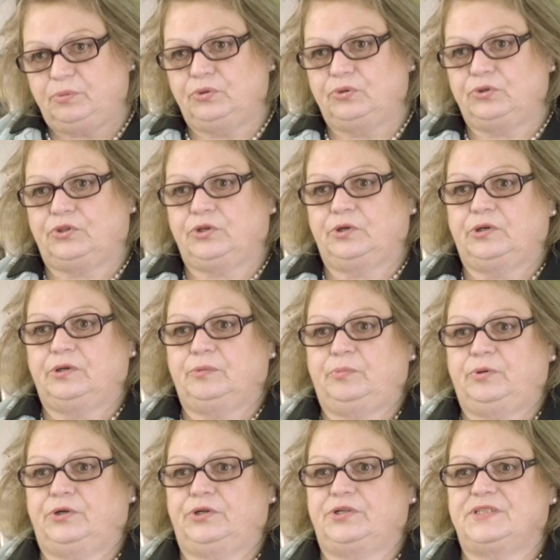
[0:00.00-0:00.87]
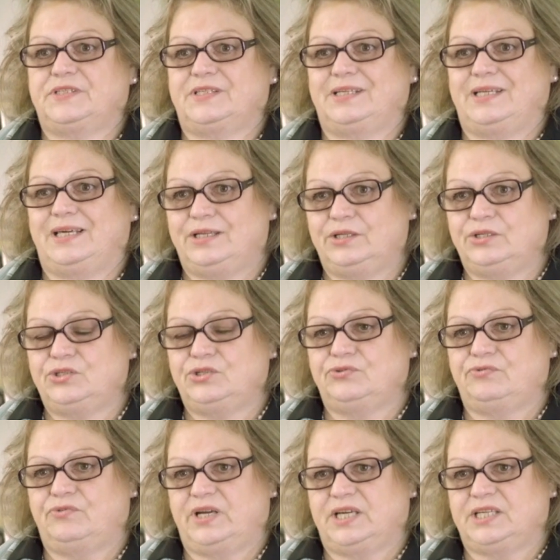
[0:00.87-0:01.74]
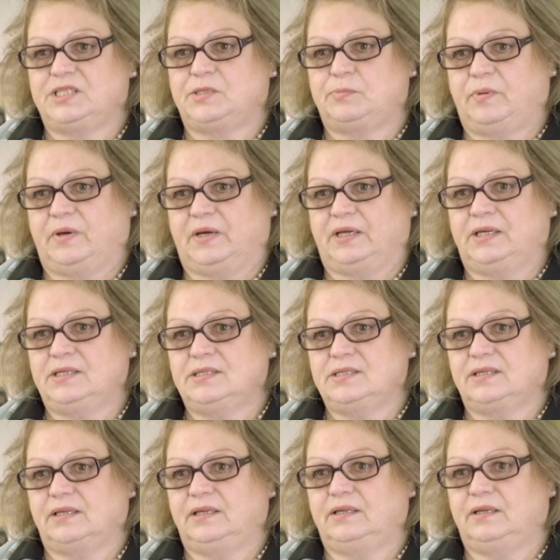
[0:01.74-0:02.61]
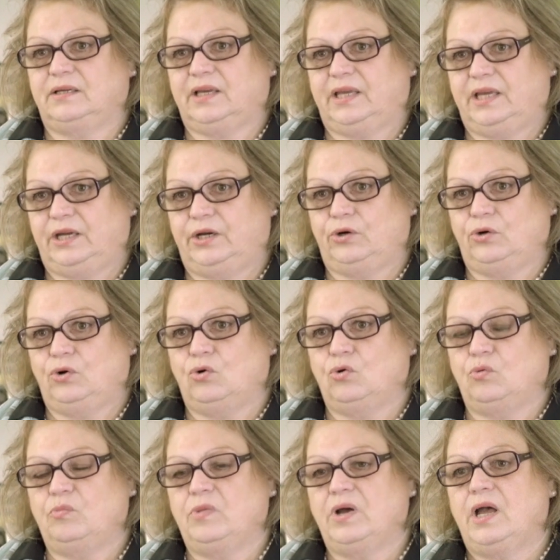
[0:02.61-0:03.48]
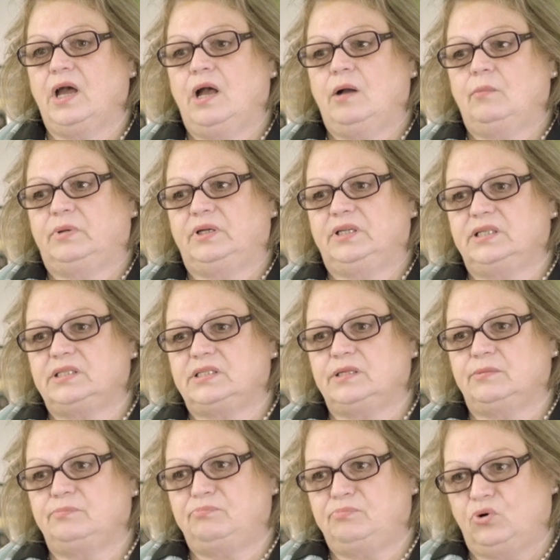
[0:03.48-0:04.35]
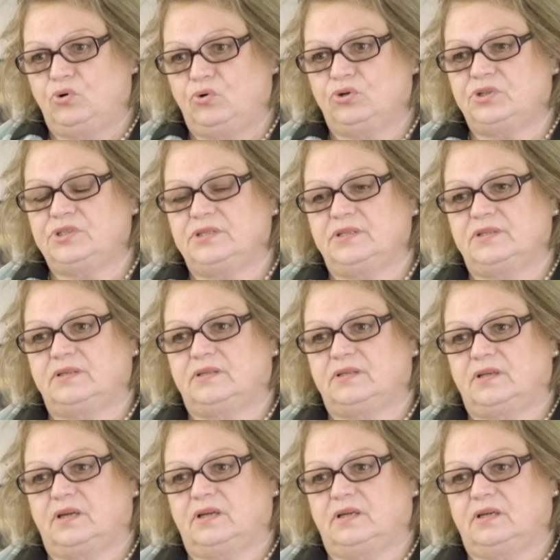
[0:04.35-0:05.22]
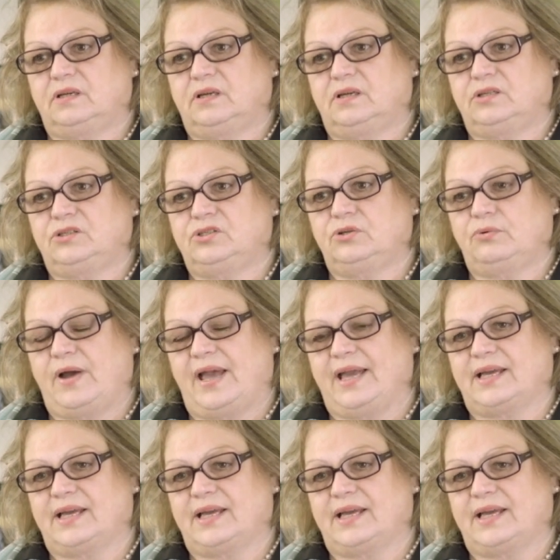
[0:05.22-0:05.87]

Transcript: put their person into respite in a care home, but it's important to